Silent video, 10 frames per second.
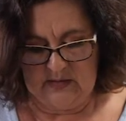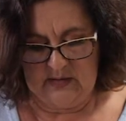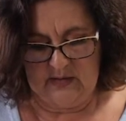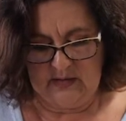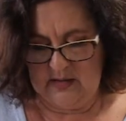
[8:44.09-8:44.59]

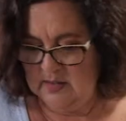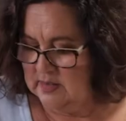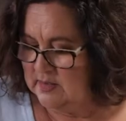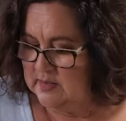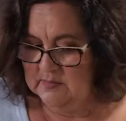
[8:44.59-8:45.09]
Okay,
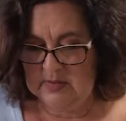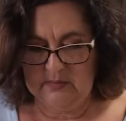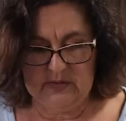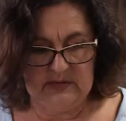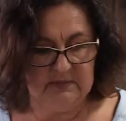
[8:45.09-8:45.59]
I'm gonna
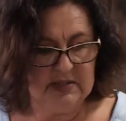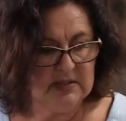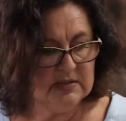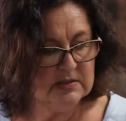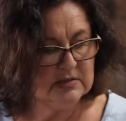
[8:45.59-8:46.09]
put the
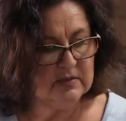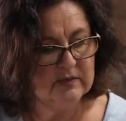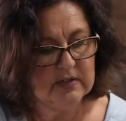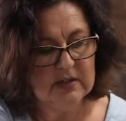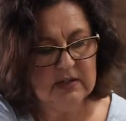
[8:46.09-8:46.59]
pins
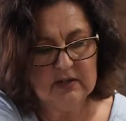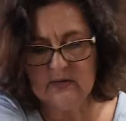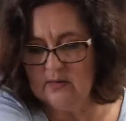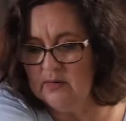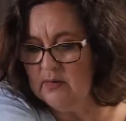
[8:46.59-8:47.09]
over
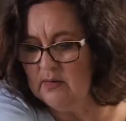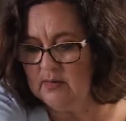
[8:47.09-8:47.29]
here.